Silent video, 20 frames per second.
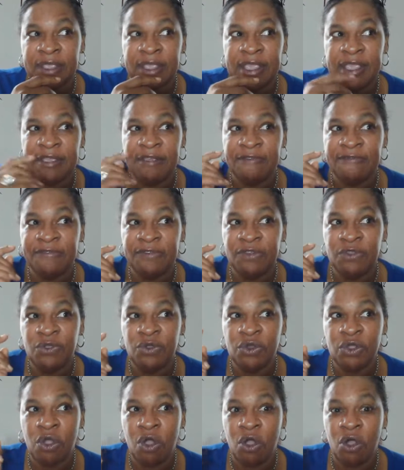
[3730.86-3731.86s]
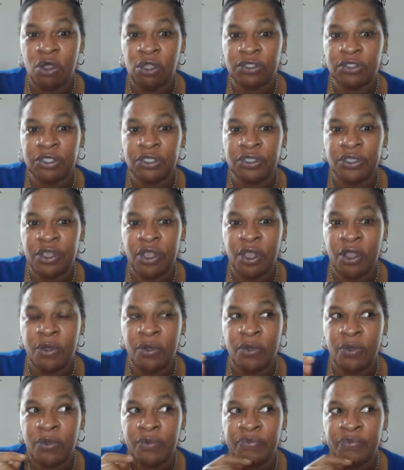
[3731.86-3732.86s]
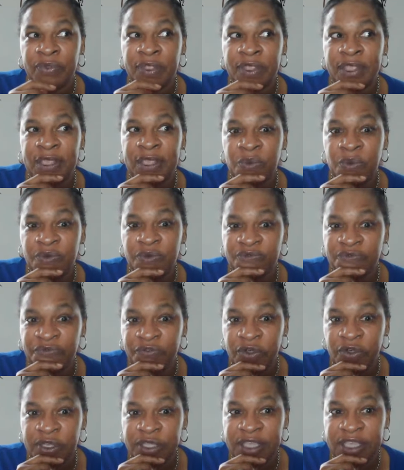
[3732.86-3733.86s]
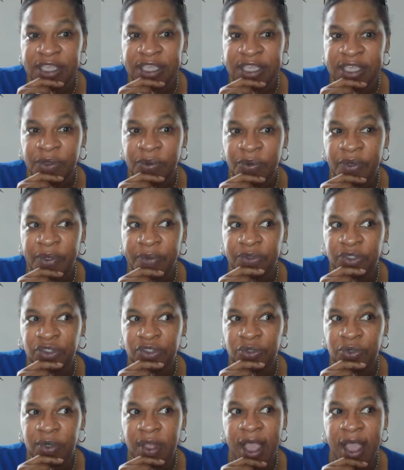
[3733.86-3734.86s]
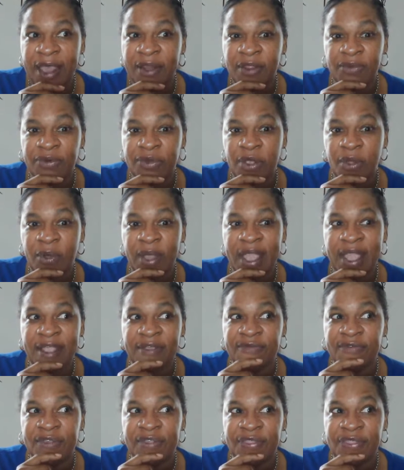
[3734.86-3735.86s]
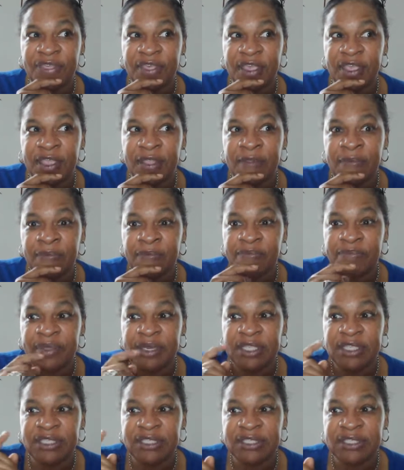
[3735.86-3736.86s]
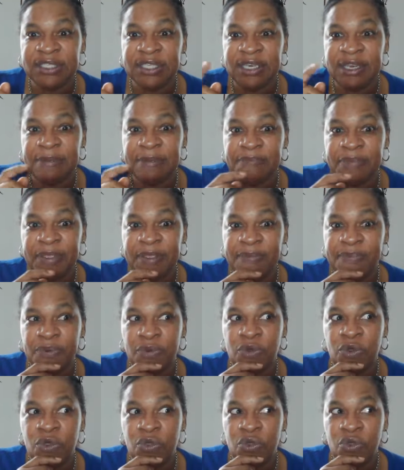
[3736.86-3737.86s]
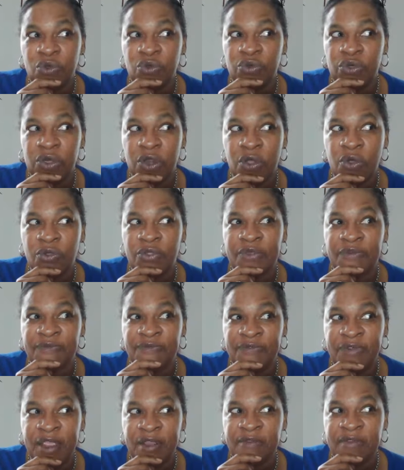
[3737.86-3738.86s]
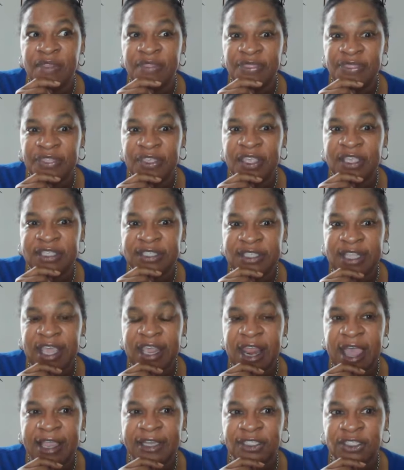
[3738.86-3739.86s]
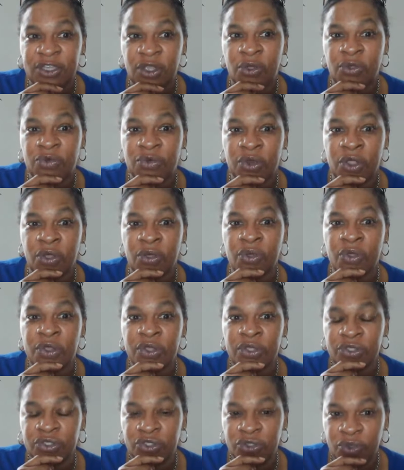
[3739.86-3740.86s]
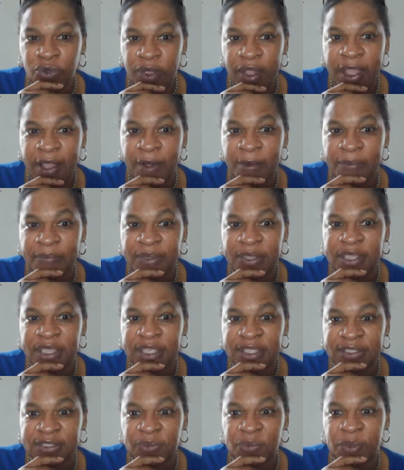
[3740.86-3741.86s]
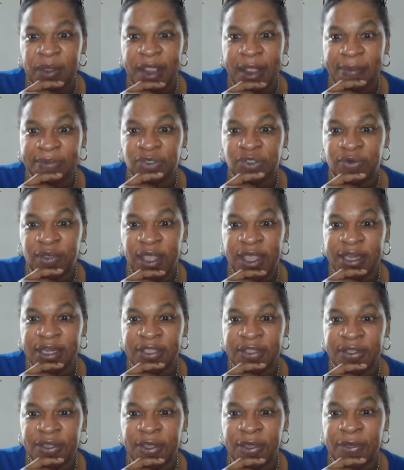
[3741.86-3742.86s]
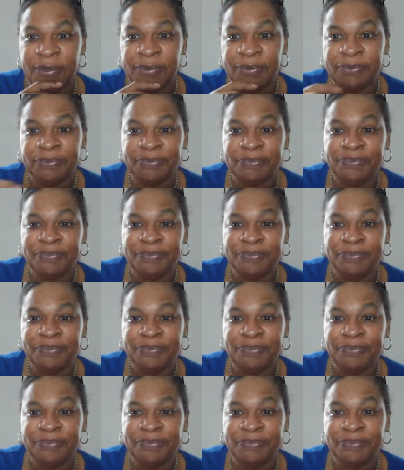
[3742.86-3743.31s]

if you're called to go, he will fully equip you. I don't know everything, but he's sending people who know the very things that I don't know to help me get to where I'm trying to go.